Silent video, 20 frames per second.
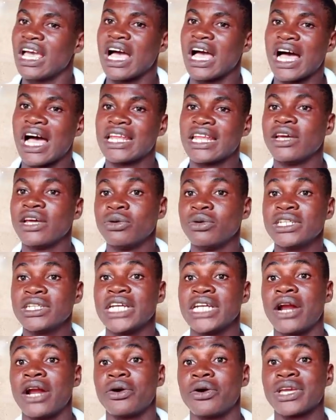and they will
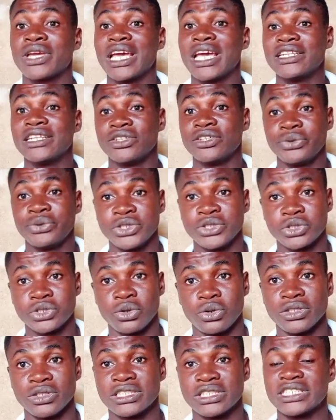later on get the
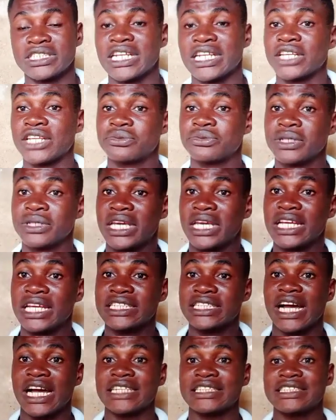results that we
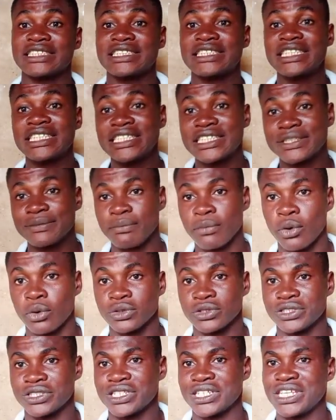get at 6
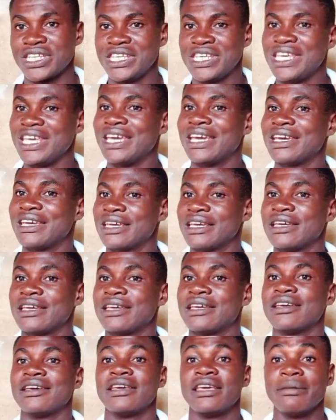months here
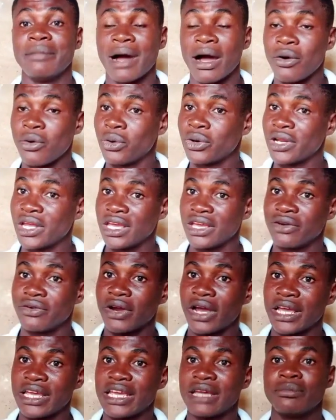in my own
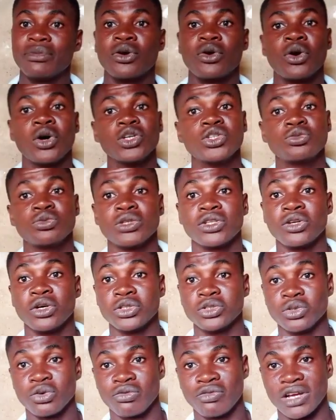area here, because we
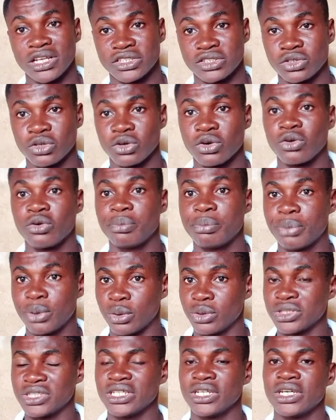don't overstock
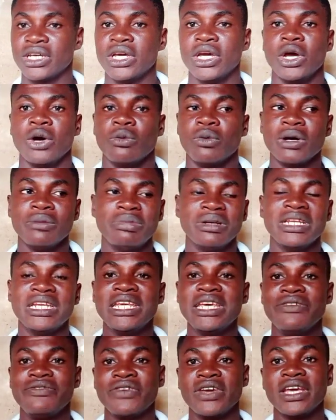pond. We
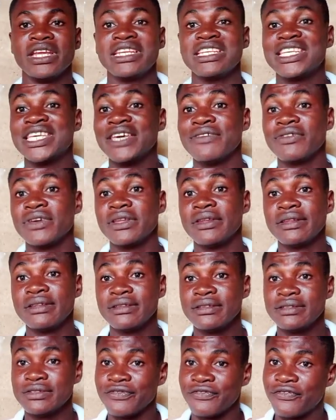believe in
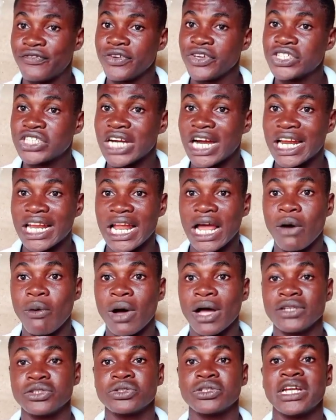giving fish
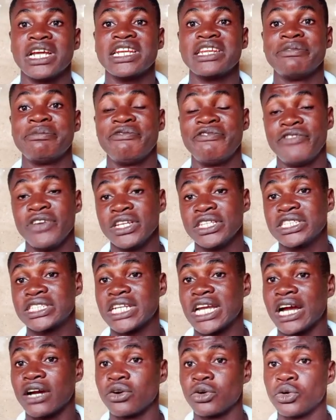allowance so that the
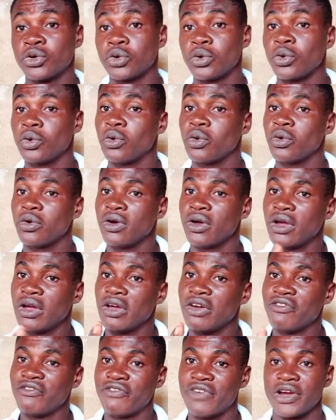fish can grow
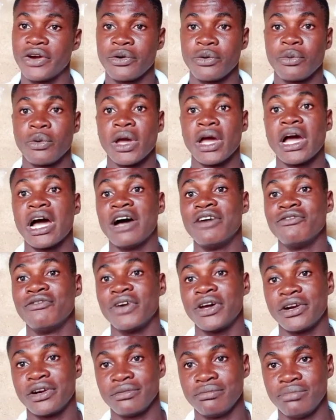very well and
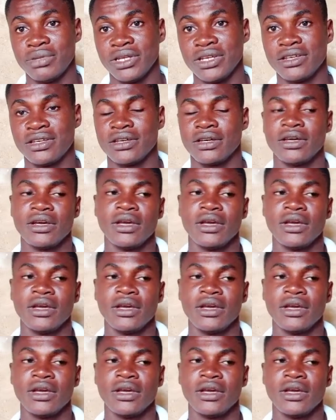very big.